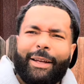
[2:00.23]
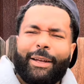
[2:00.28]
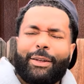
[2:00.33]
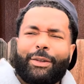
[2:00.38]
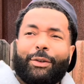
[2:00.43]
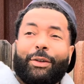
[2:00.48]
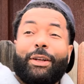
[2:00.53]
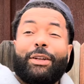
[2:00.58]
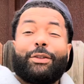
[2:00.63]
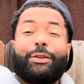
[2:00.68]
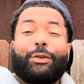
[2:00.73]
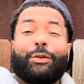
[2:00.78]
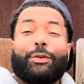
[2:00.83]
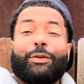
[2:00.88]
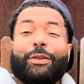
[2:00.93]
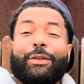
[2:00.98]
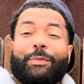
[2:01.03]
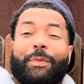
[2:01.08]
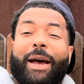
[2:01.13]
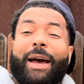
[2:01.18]
So these
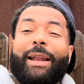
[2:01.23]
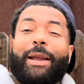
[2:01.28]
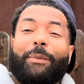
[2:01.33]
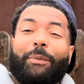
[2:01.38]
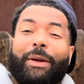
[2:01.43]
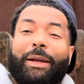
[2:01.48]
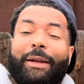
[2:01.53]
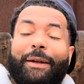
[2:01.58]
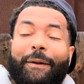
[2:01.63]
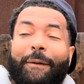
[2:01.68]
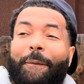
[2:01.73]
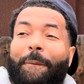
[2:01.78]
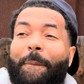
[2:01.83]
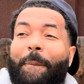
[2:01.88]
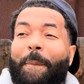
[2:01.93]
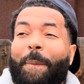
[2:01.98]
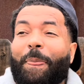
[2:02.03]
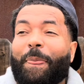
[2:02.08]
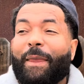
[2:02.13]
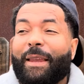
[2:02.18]
dudes is mad at me
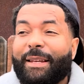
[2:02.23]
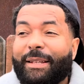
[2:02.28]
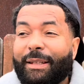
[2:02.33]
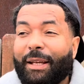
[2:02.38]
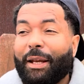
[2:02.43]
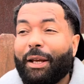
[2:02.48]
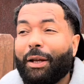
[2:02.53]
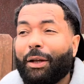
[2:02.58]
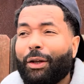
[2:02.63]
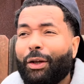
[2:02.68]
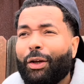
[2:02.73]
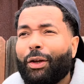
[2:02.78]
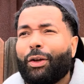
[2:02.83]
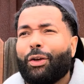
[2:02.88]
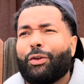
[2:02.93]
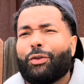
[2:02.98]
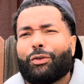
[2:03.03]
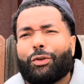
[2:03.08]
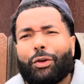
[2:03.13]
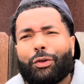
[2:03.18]
saying,
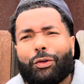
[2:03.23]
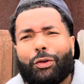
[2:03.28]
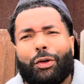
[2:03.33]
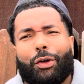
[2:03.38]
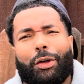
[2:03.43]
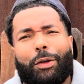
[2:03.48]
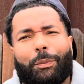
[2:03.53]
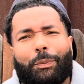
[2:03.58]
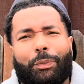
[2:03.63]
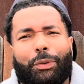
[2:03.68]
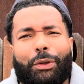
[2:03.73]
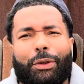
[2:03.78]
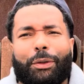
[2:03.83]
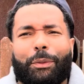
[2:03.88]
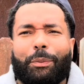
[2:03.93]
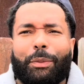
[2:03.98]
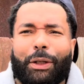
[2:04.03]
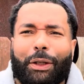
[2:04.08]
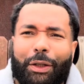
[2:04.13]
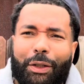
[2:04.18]
600 putting the
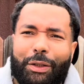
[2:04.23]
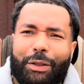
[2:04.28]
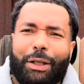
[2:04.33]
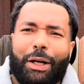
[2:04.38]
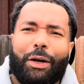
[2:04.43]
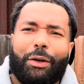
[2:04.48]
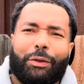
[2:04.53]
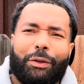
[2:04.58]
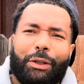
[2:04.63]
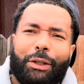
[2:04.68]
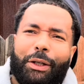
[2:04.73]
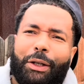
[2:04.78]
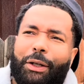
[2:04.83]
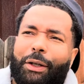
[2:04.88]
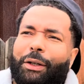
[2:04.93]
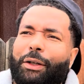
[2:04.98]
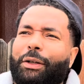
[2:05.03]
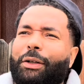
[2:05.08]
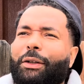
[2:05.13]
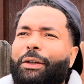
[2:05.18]
business out there.